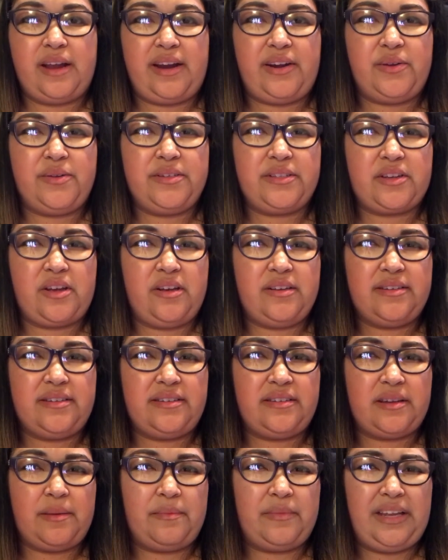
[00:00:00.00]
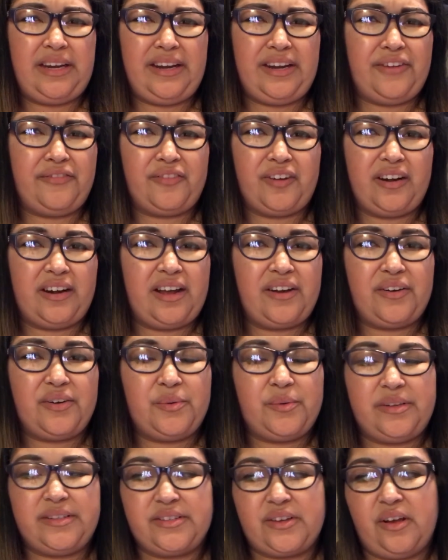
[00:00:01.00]
know it's called something different. I don't know
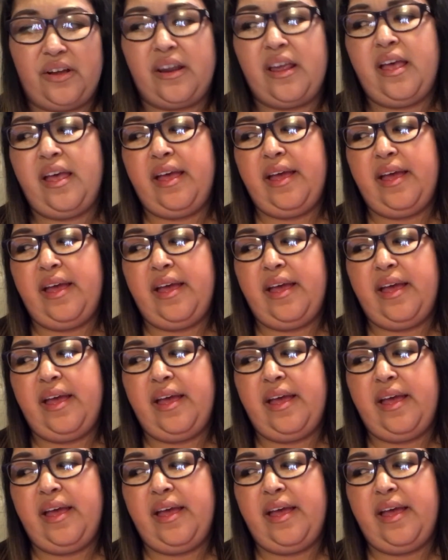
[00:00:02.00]
what it's called.